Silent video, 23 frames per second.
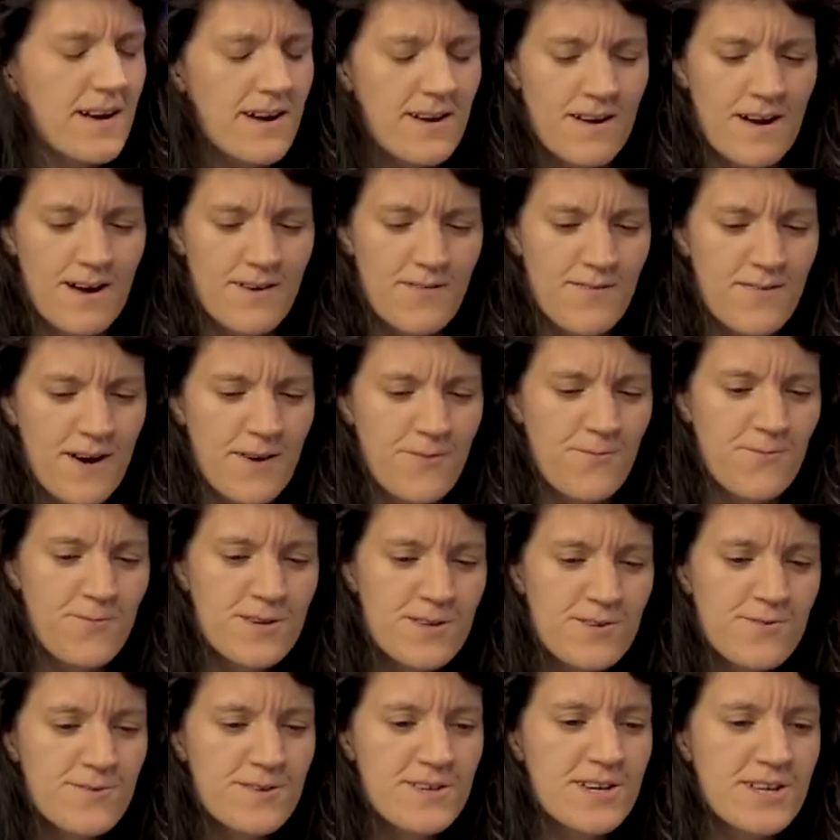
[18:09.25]
I, I, find
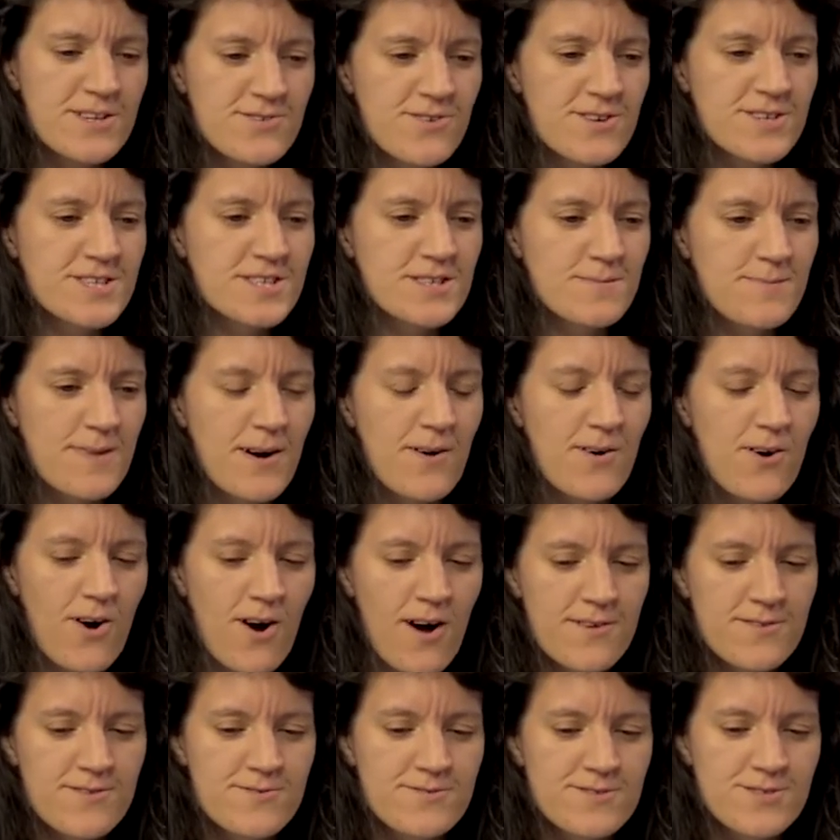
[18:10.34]
really, really interesting about
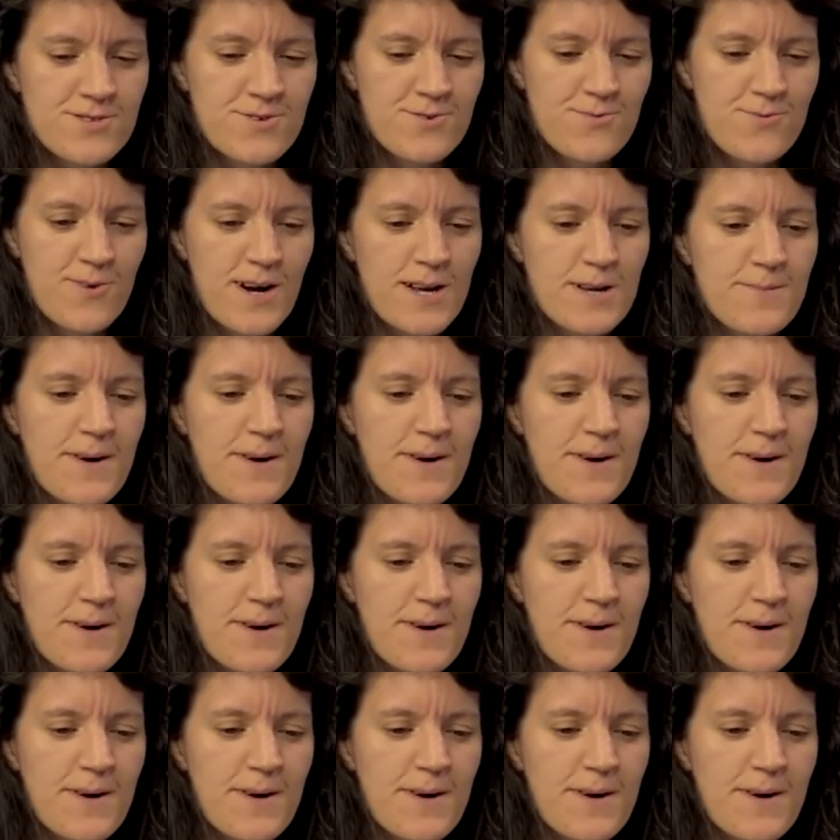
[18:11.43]
authors who write